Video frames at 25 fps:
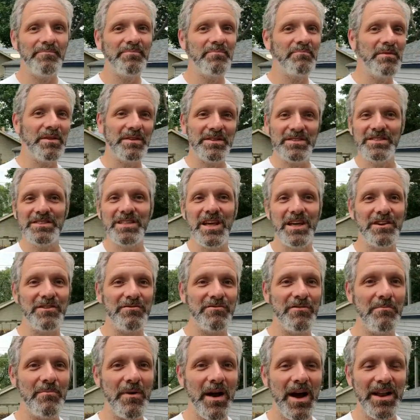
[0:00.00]
Miss Thunder
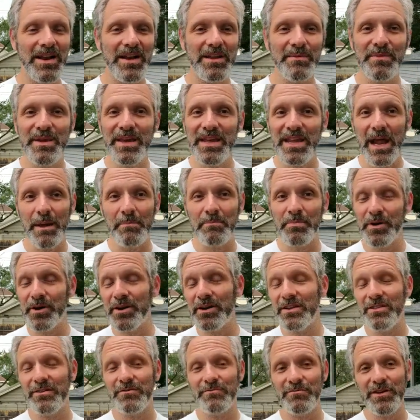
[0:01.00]
reminding me, and I put
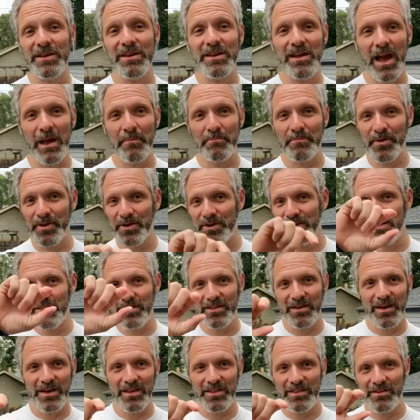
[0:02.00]
it in
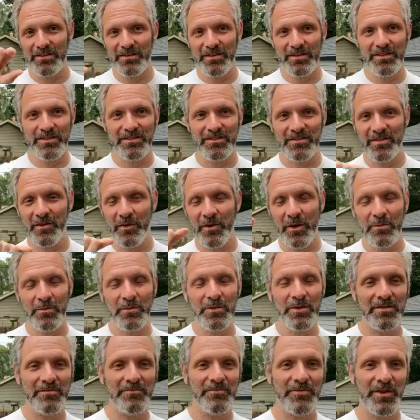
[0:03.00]
the so I
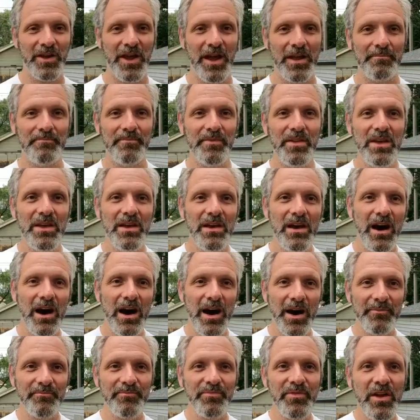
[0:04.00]
wouldn't forget.
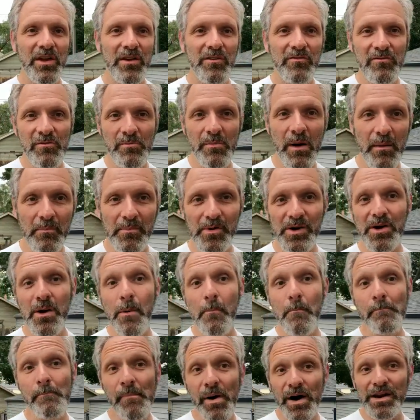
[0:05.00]
Remember,
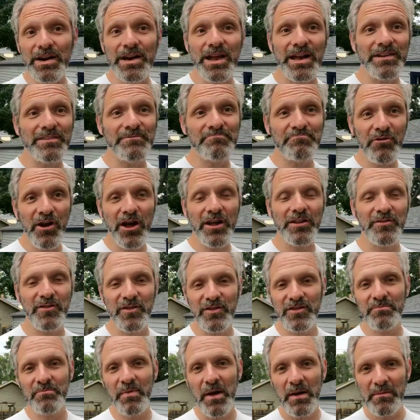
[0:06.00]
Monday is brought to
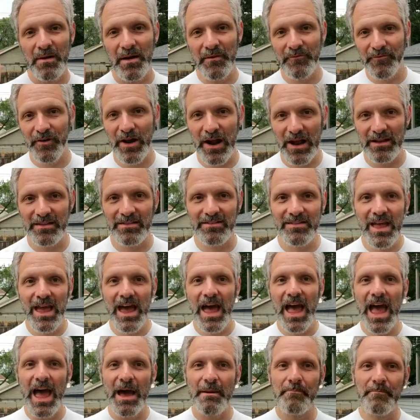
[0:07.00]
us by my friends
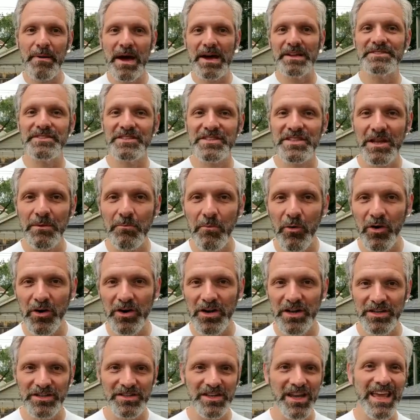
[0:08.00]
at Majesty
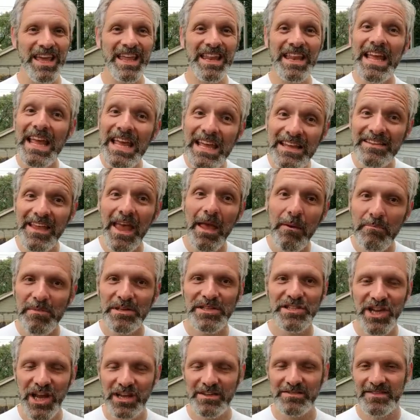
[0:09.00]
Mortgage. It is a
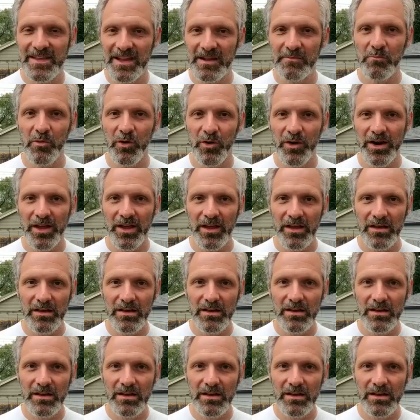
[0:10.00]
majestic morning.